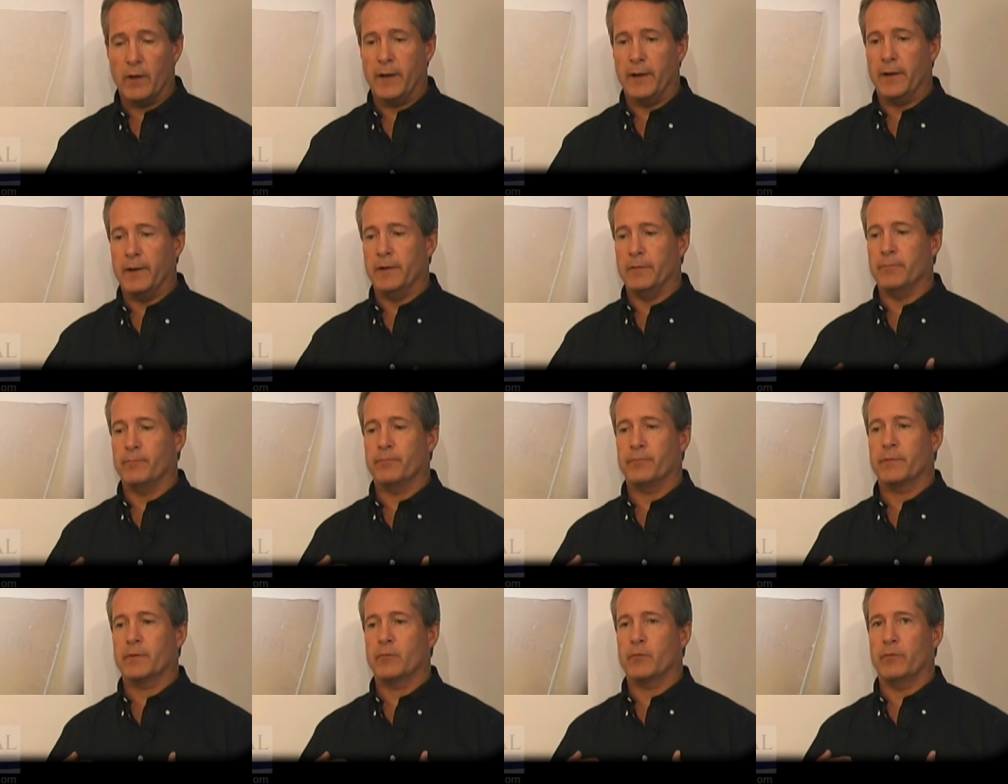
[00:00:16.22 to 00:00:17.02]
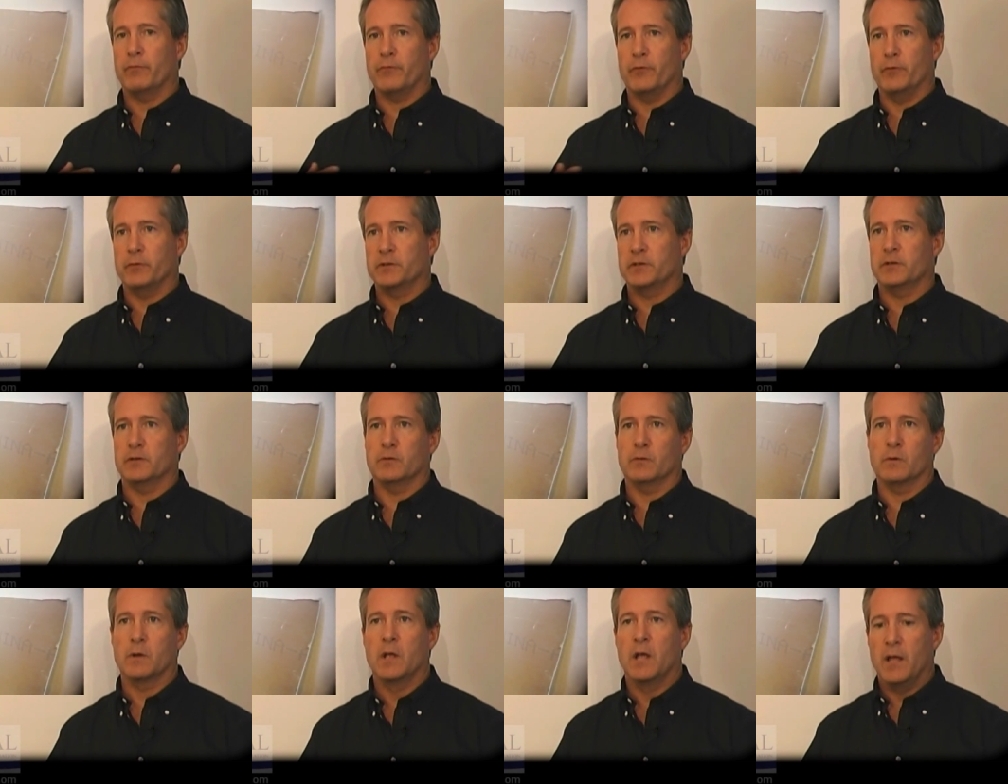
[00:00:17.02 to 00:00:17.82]
um, refers
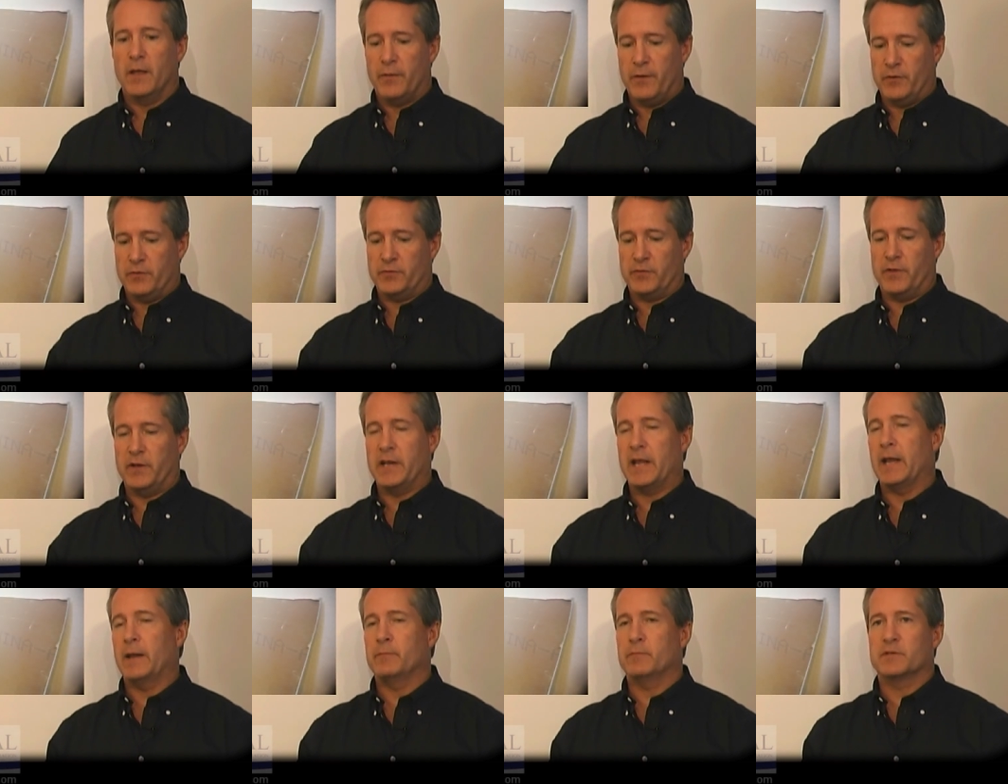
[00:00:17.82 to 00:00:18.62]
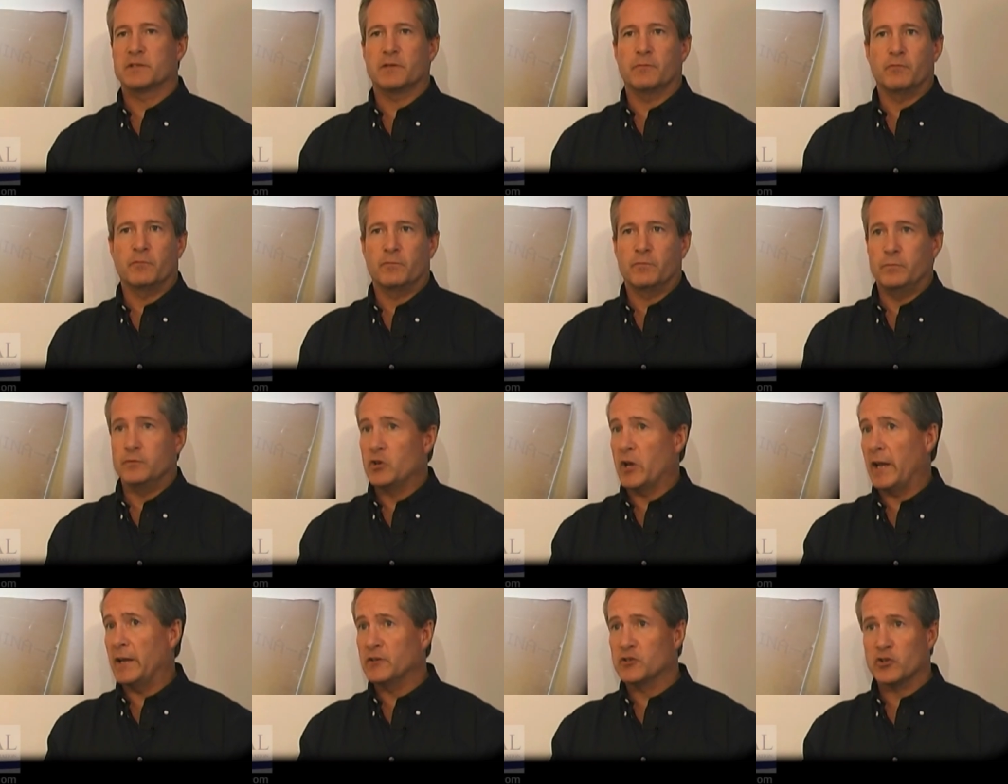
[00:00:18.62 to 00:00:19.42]
to. There's the names have
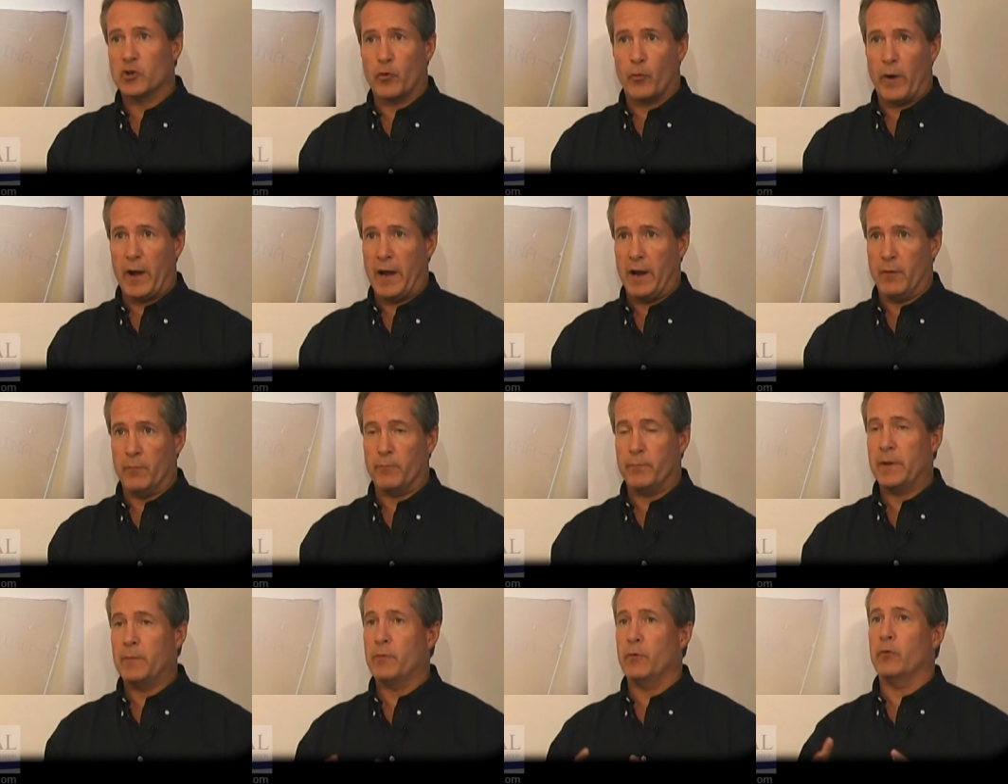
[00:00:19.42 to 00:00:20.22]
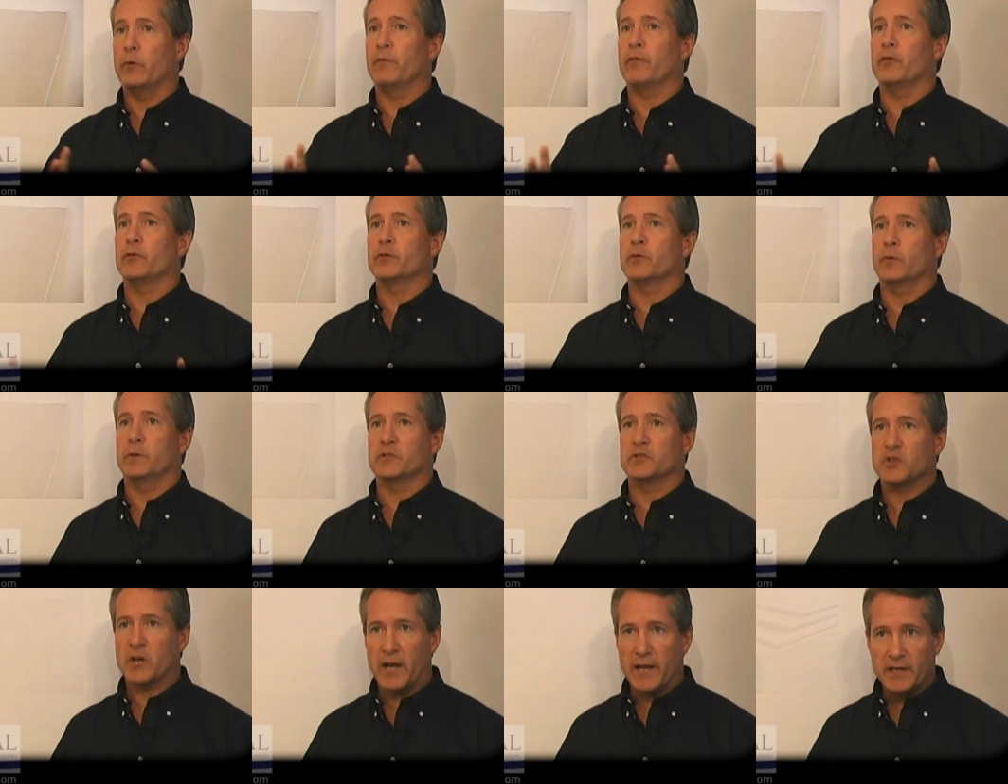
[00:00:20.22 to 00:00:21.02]
changed around. People refer to it
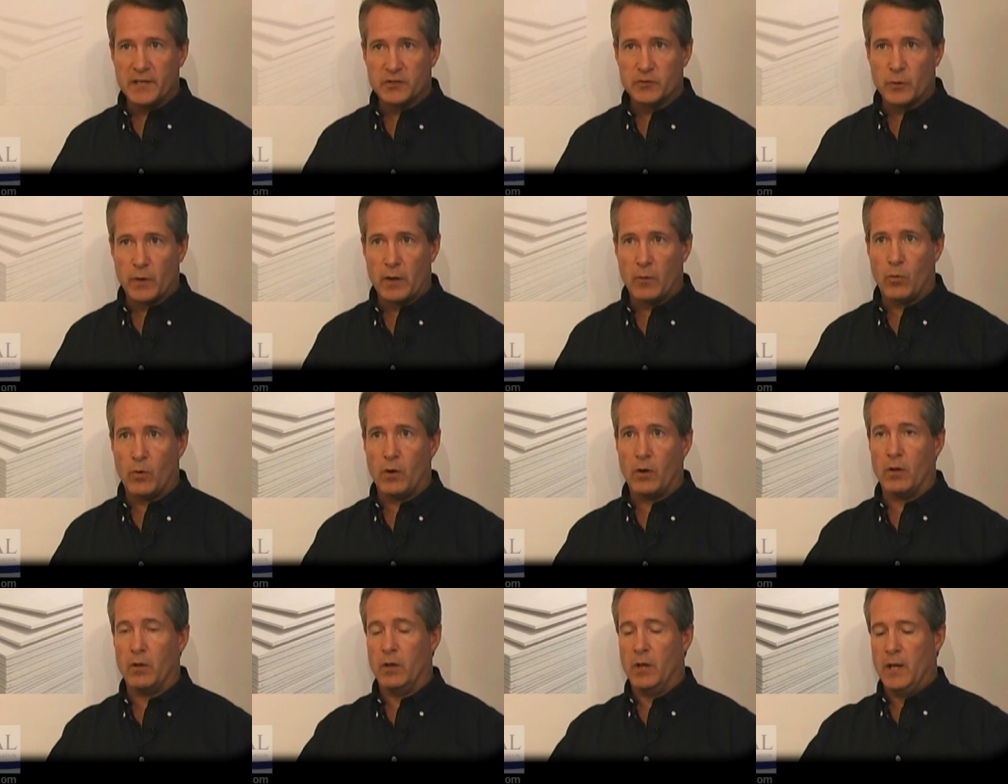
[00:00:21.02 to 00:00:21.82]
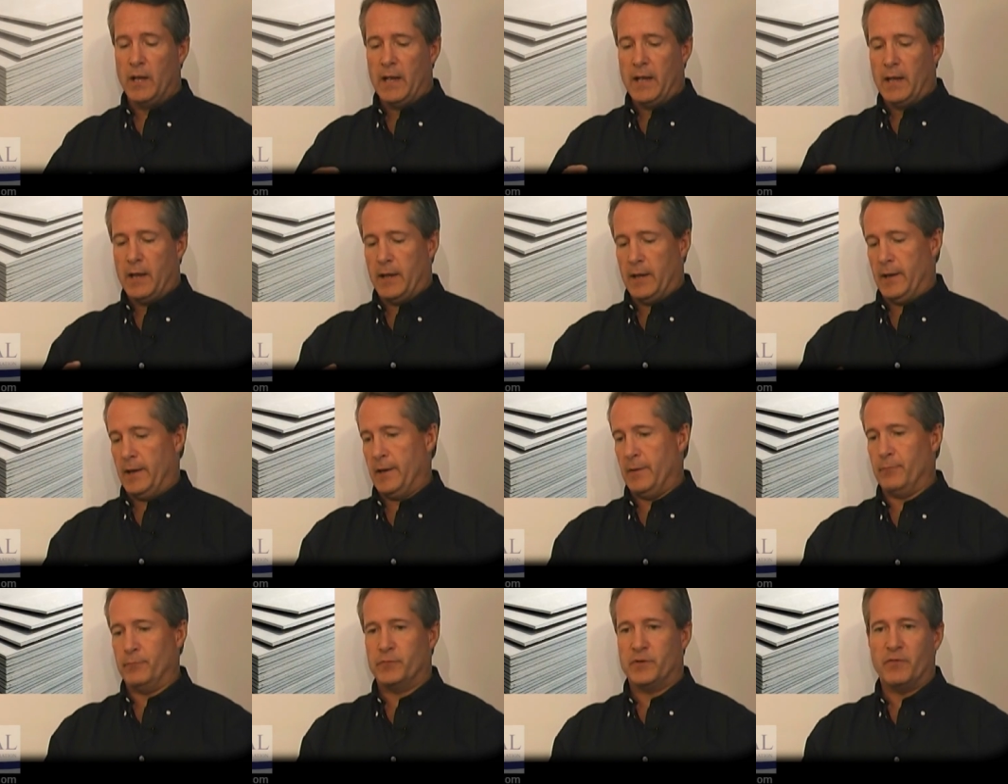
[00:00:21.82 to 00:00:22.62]
as Chinese drywall,
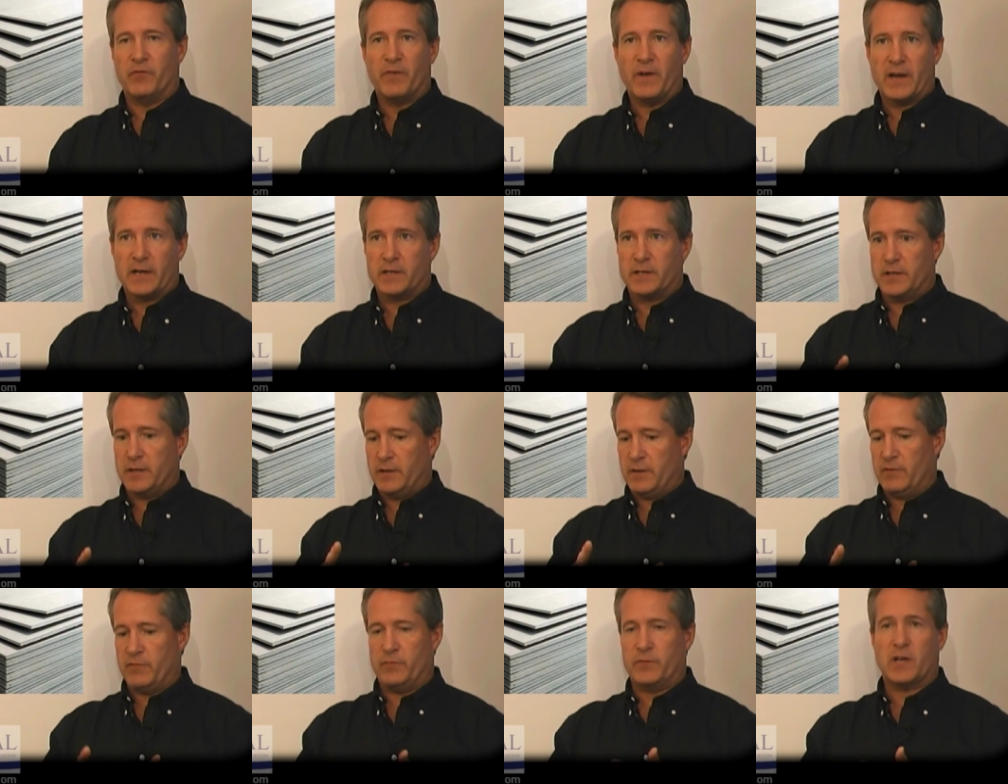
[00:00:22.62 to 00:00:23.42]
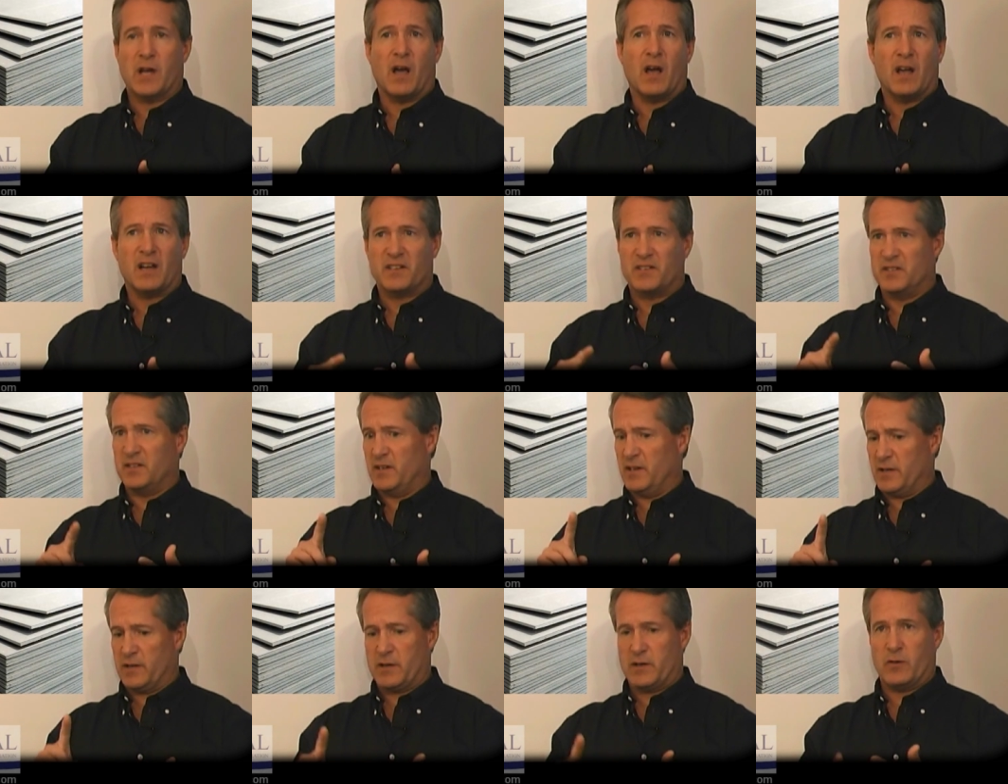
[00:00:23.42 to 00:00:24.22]
um, defective,
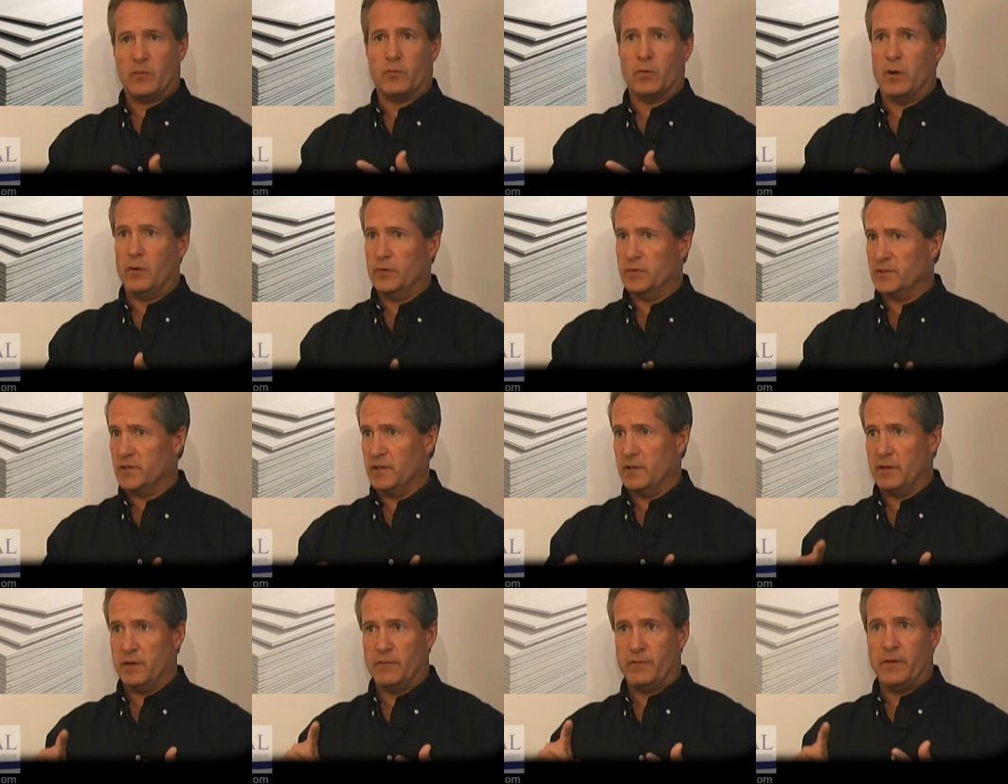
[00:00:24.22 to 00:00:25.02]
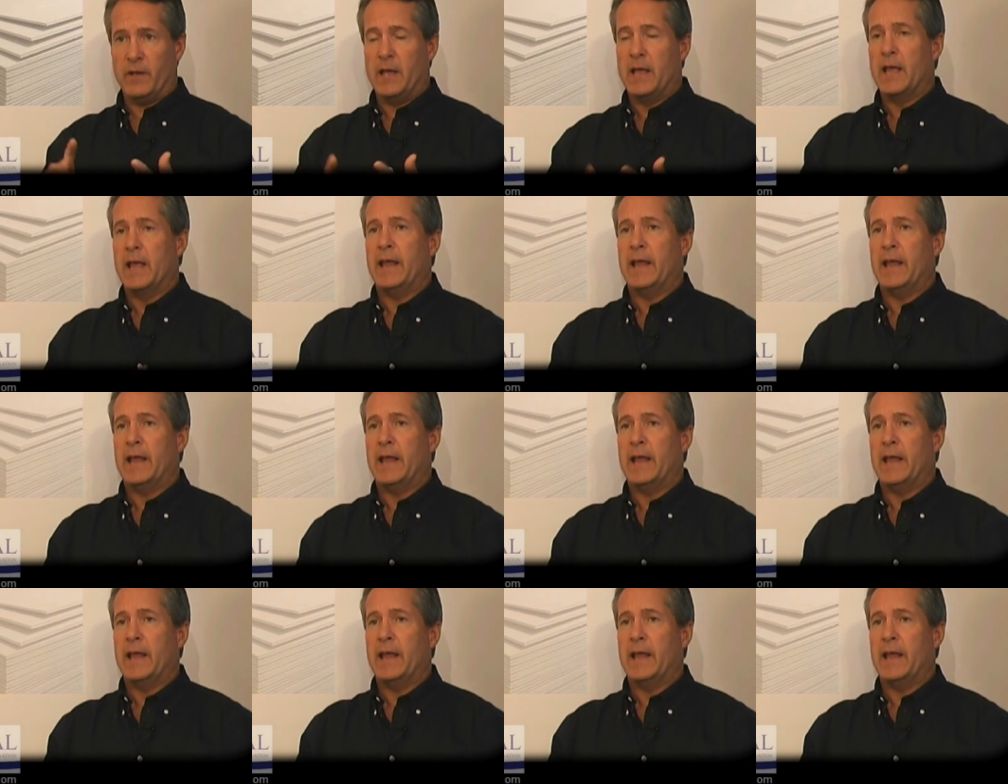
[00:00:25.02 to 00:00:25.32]
toxic, corrosive.